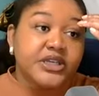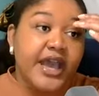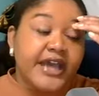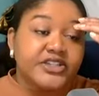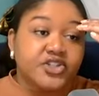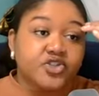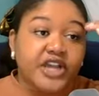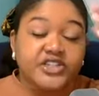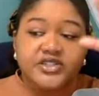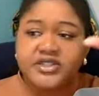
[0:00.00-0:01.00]
add
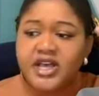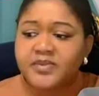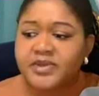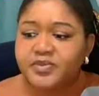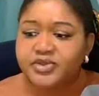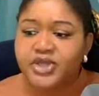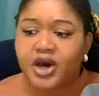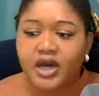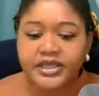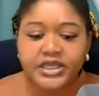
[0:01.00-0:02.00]
distractions, a lot of people
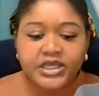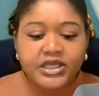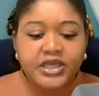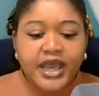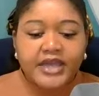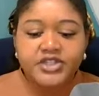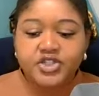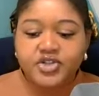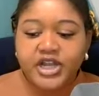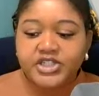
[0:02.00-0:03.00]
talking, add
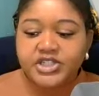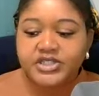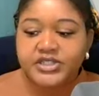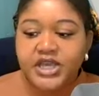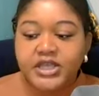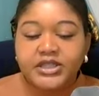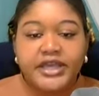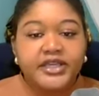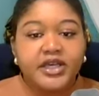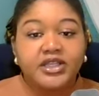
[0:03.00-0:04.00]
distractions
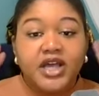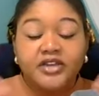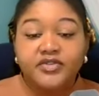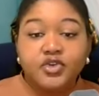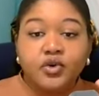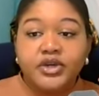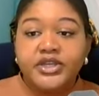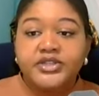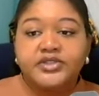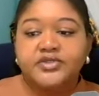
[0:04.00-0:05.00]
like a lot of
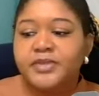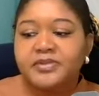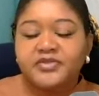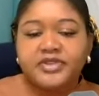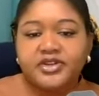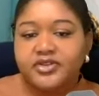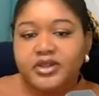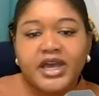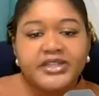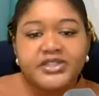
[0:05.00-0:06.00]
noise, maybe flicker the
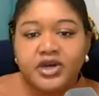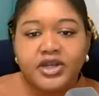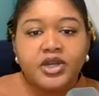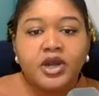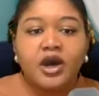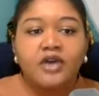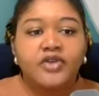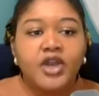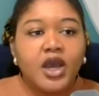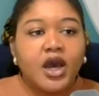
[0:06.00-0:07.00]
lights on and off,
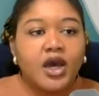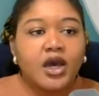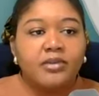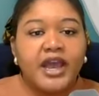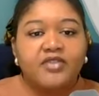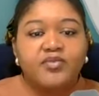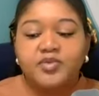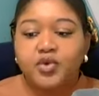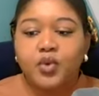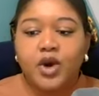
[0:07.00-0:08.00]
have
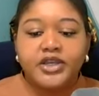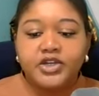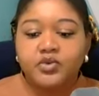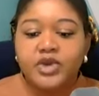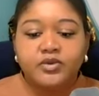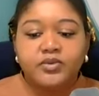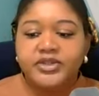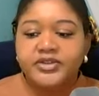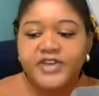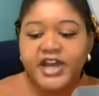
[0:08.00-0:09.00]
people walking around
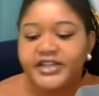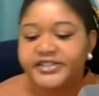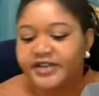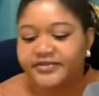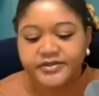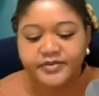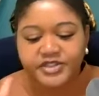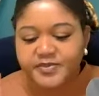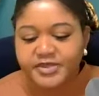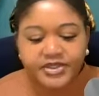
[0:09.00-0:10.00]
really fast, have someone
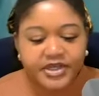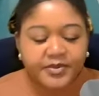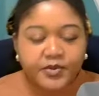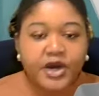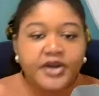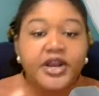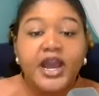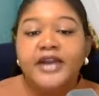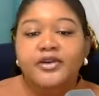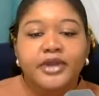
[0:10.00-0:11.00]
spill a cup of water.
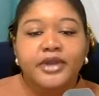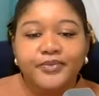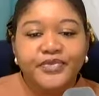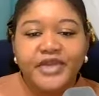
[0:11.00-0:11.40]
I don't know.